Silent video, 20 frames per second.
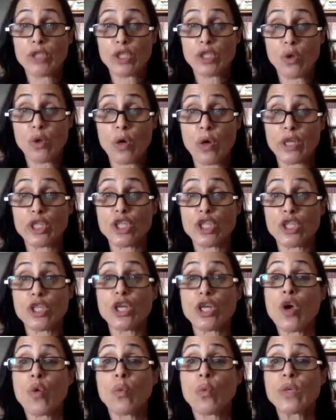launched,
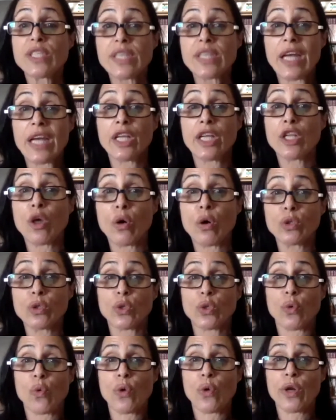was getting the
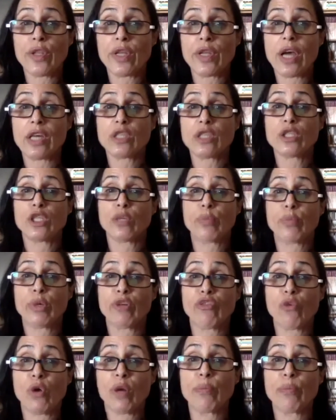ultra-Orthodox to
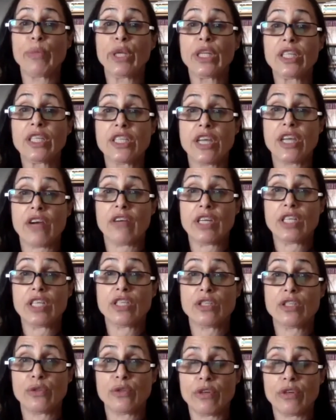perform military
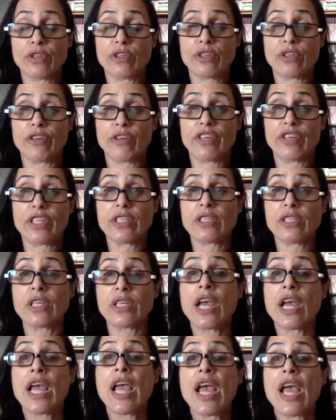service
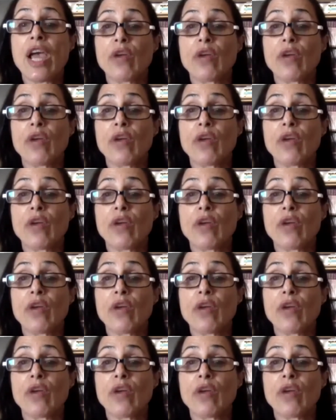and